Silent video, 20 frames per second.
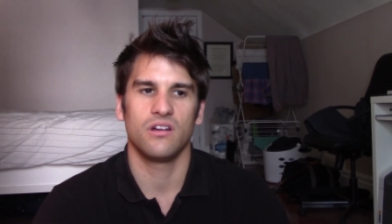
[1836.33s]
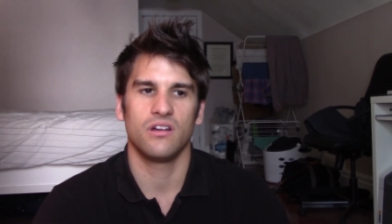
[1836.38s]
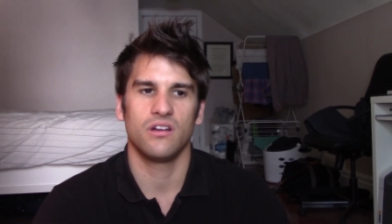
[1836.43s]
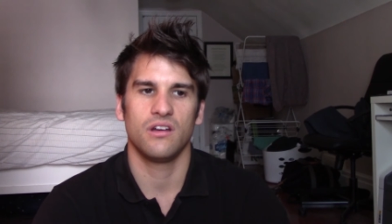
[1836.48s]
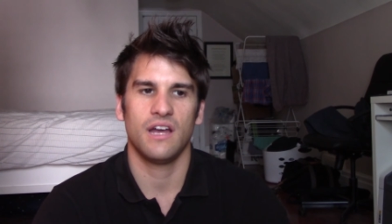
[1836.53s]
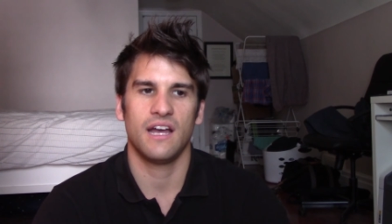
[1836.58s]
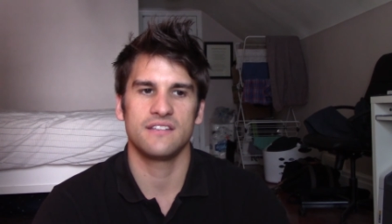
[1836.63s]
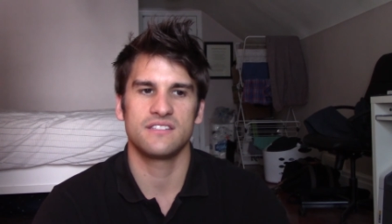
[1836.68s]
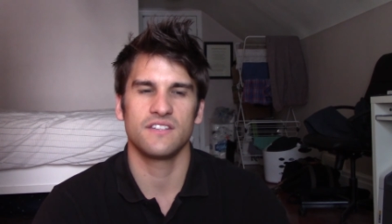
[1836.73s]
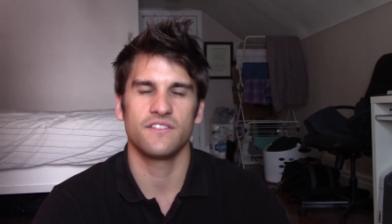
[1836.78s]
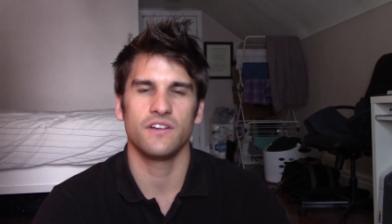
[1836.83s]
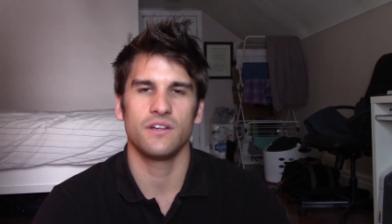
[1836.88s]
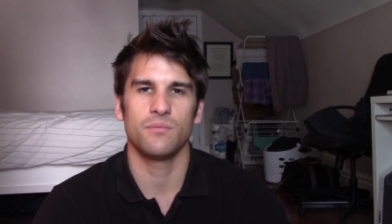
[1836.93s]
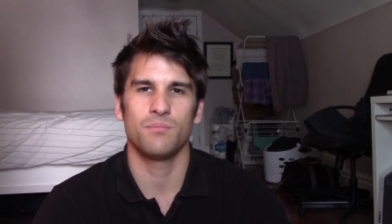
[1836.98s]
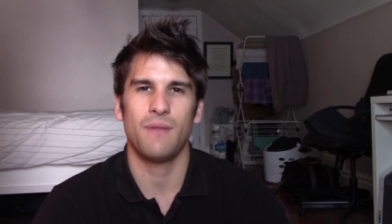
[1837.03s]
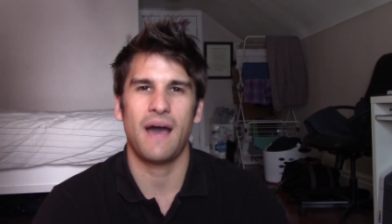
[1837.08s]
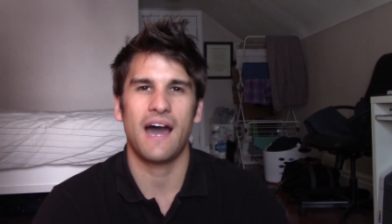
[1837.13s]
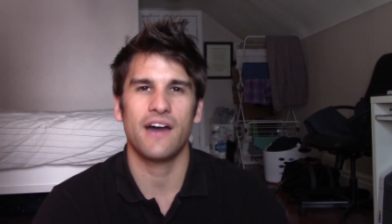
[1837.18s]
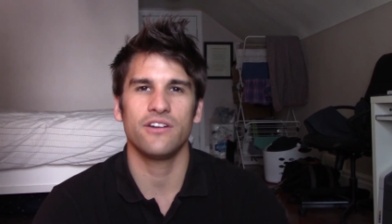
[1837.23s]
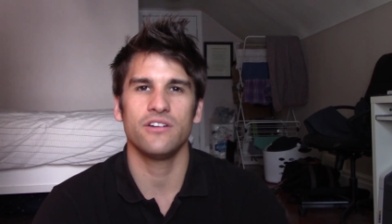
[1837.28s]
as if it
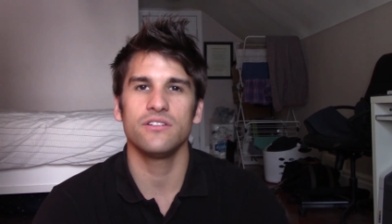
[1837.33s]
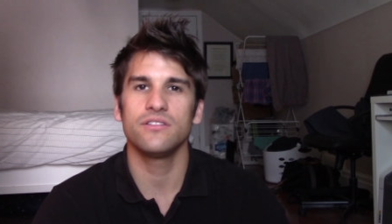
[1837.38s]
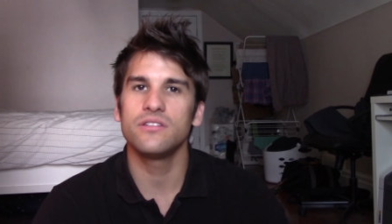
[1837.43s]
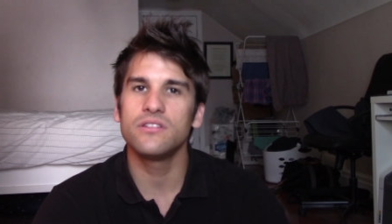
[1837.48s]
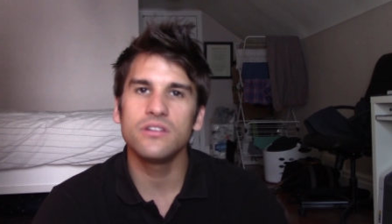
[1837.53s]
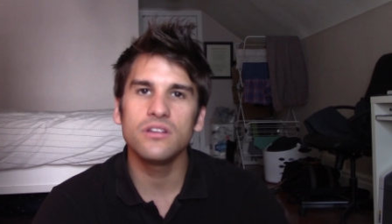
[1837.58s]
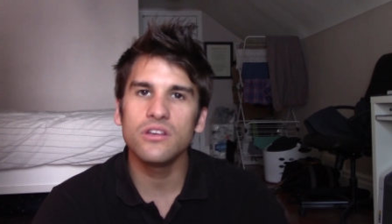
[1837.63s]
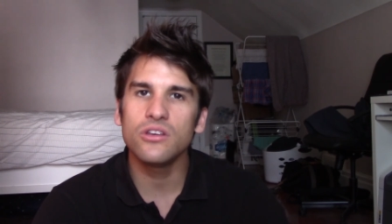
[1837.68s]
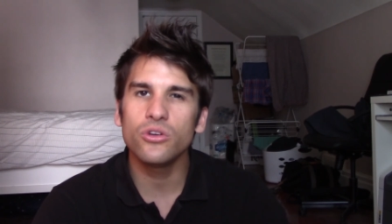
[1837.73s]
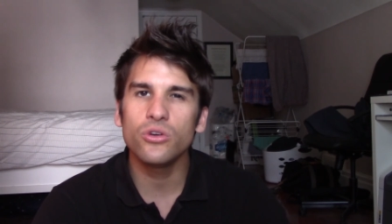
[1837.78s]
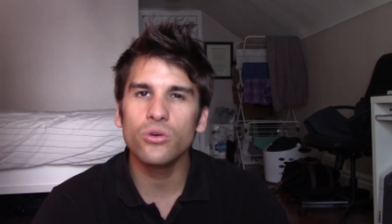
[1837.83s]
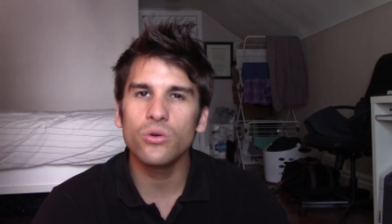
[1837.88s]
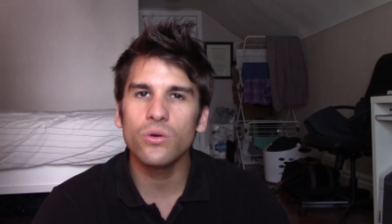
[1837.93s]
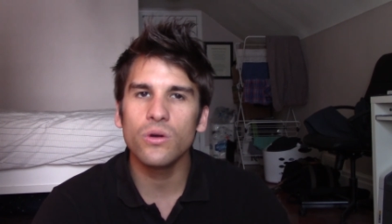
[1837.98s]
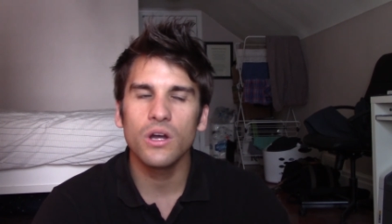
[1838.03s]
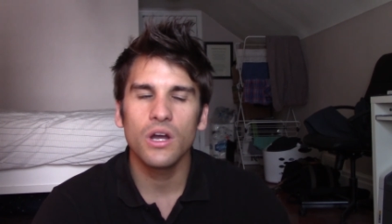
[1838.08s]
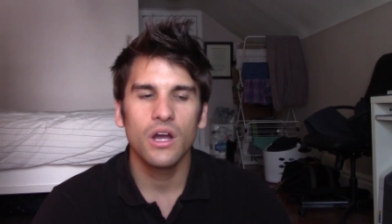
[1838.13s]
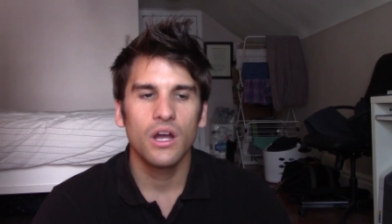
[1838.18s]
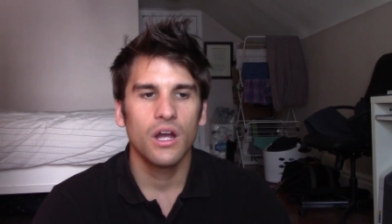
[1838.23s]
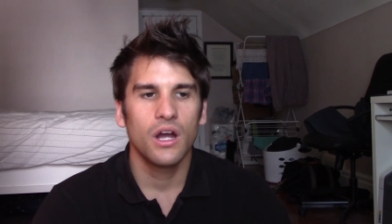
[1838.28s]
matters to
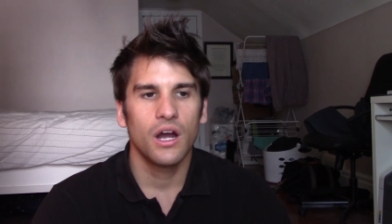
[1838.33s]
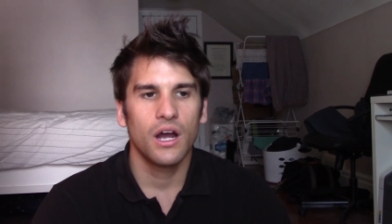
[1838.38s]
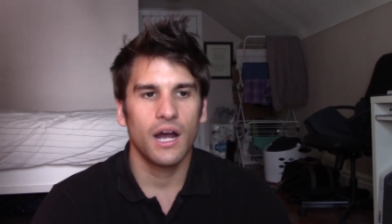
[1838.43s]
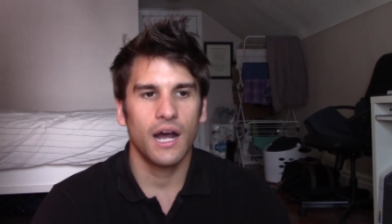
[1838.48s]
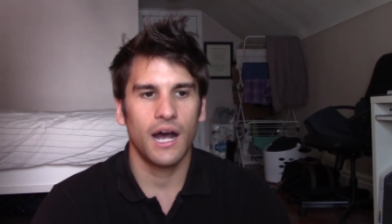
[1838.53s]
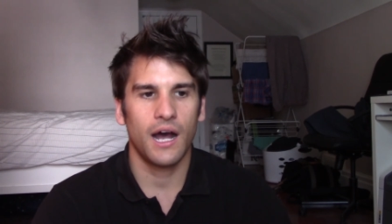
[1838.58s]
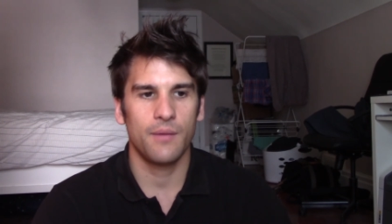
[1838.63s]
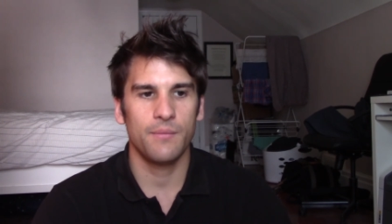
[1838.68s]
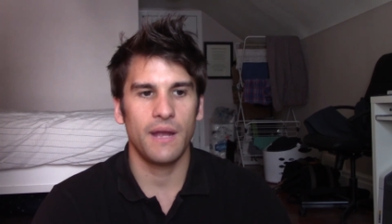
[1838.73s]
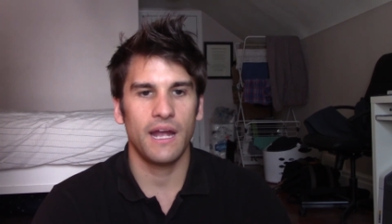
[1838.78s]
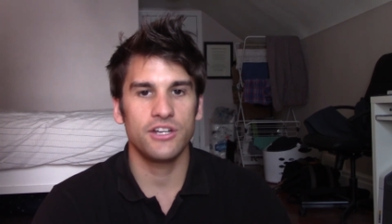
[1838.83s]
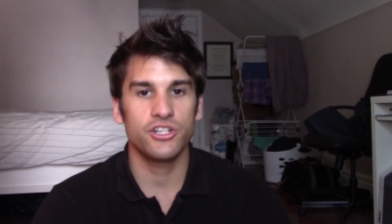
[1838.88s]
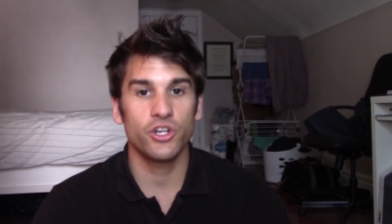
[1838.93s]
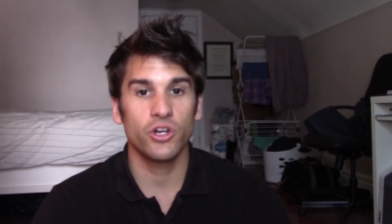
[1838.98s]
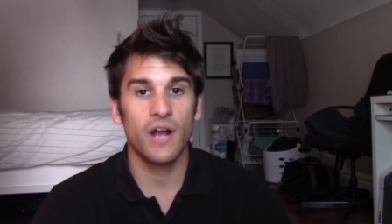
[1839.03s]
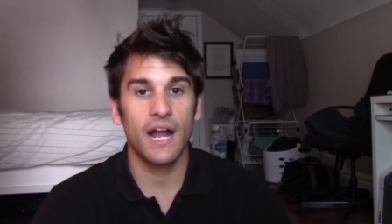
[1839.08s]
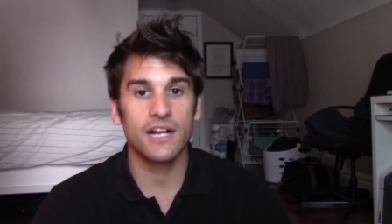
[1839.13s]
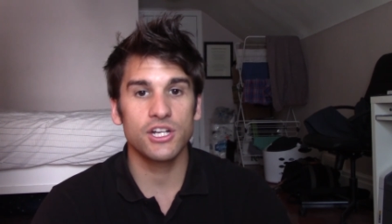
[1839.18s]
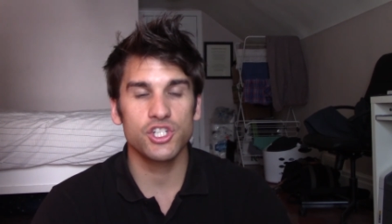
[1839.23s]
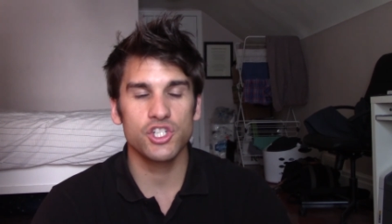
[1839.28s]
you. And you're
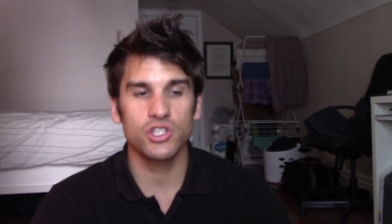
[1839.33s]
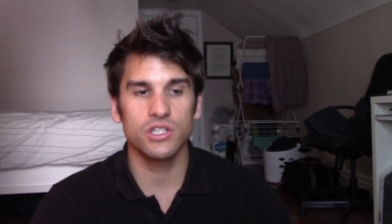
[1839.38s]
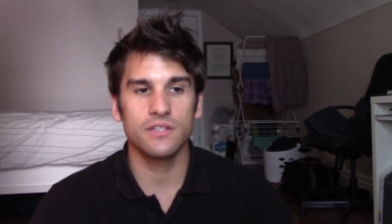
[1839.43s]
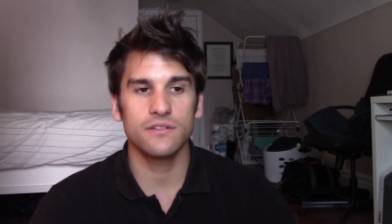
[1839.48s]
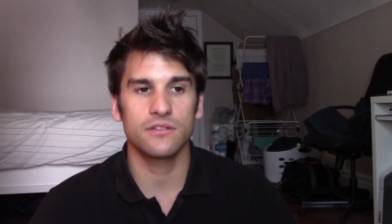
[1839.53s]
actually,